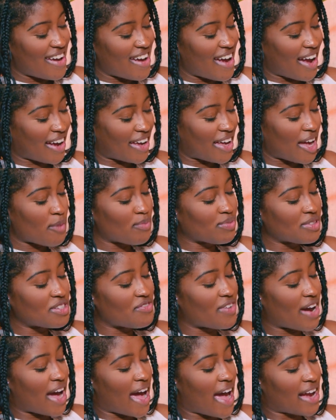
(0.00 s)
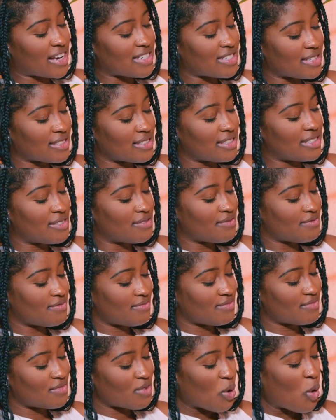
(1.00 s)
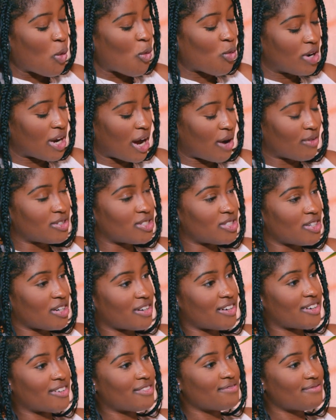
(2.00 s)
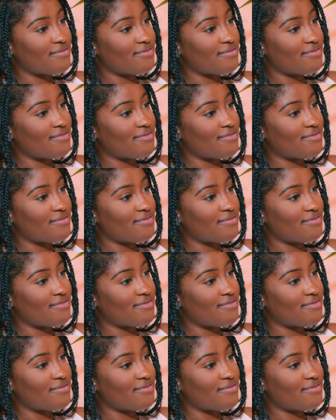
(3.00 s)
I can't believe when I was younger.